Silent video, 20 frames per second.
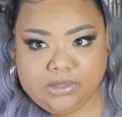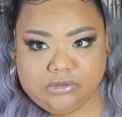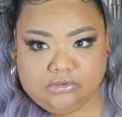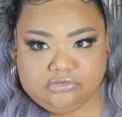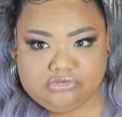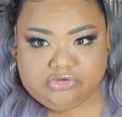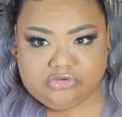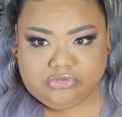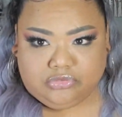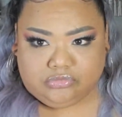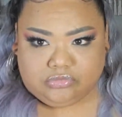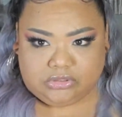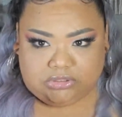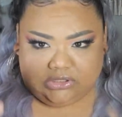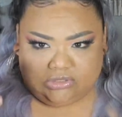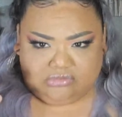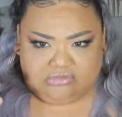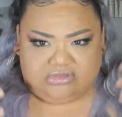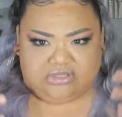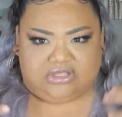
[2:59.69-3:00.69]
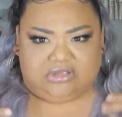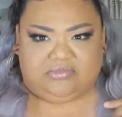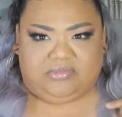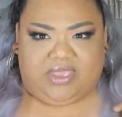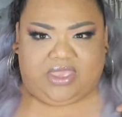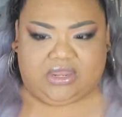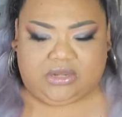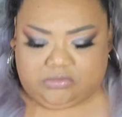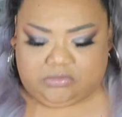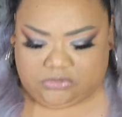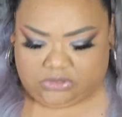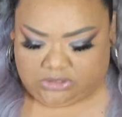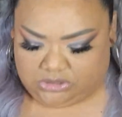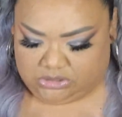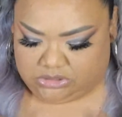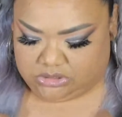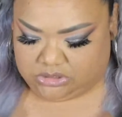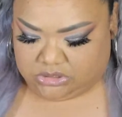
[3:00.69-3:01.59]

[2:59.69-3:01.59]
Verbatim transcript: It do. It do look matte, don't it?